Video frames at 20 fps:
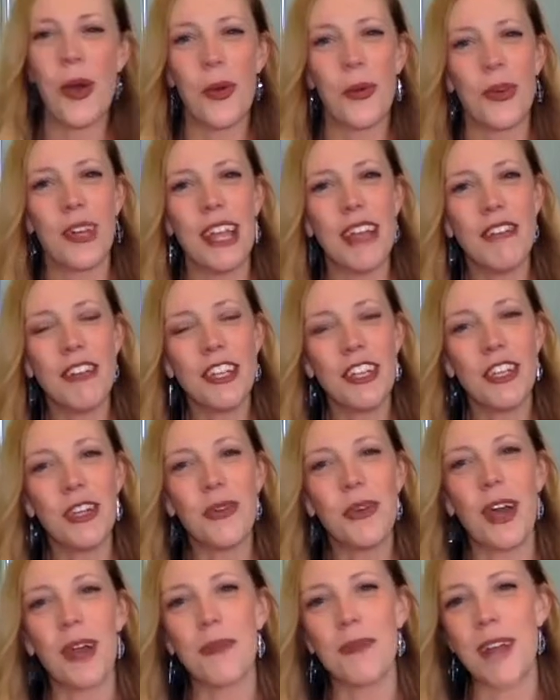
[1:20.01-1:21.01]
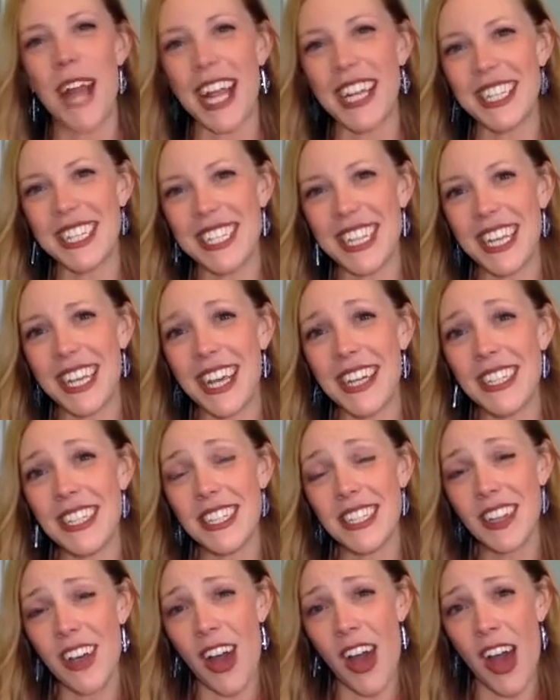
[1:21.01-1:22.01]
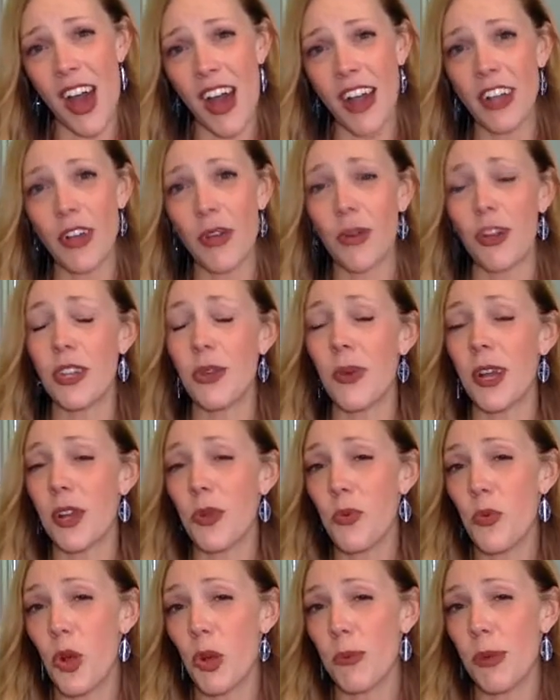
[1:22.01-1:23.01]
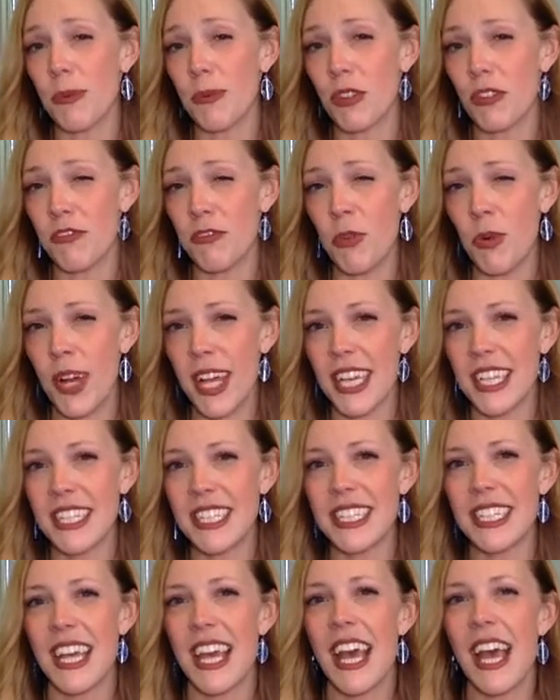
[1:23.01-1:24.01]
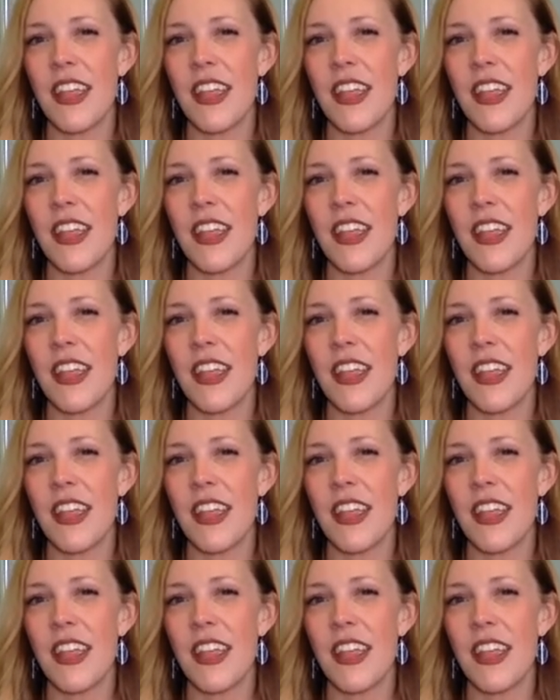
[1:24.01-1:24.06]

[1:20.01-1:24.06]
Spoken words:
Whenever you are practicing a song or you want to warm up your voice,